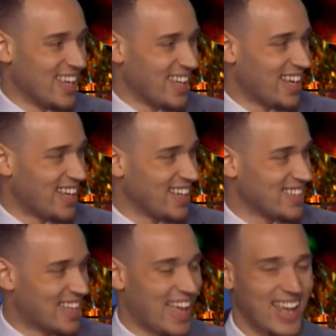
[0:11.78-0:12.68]

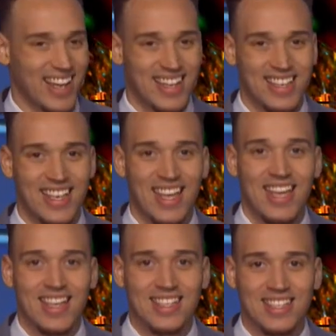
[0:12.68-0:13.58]

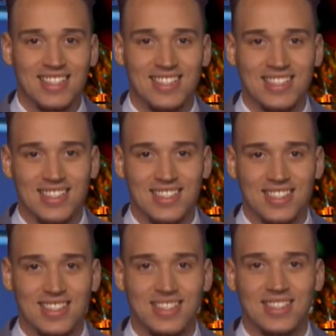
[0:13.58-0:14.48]

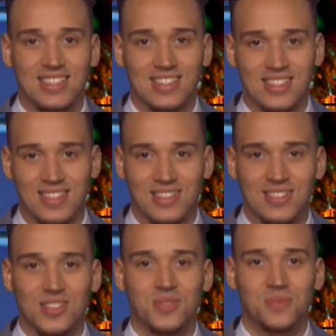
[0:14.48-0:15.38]

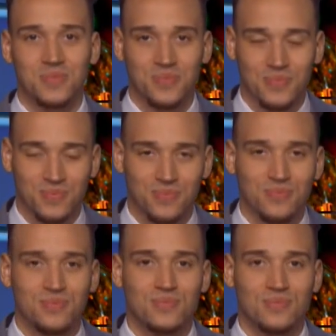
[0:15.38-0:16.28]

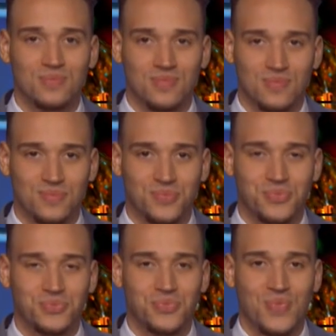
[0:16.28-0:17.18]

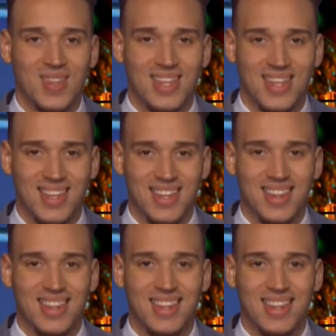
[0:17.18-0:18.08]

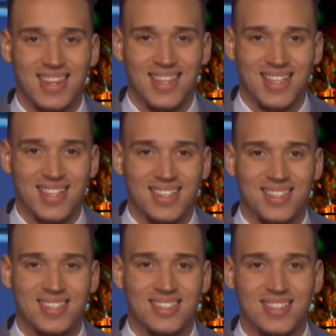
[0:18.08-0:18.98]

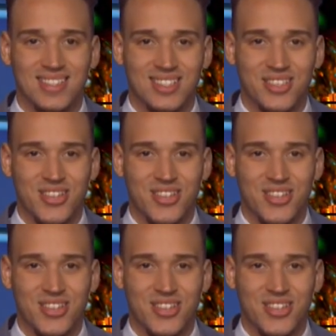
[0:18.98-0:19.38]
[no speech]